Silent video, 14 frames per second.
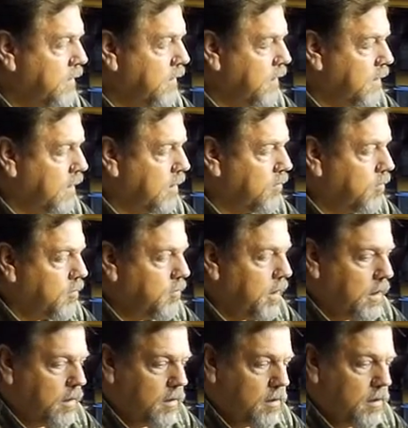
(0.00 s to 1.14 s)
and that would
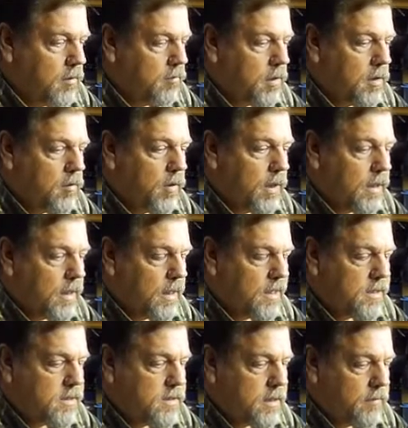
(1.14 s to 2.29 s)
be anything between a
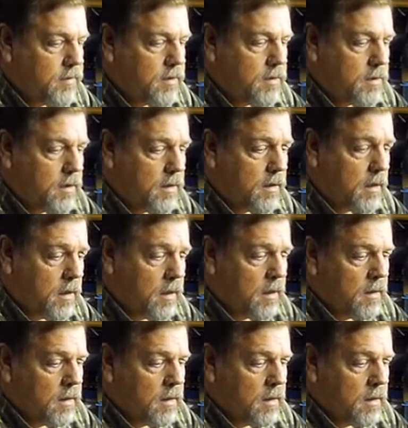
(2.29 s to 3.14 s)
870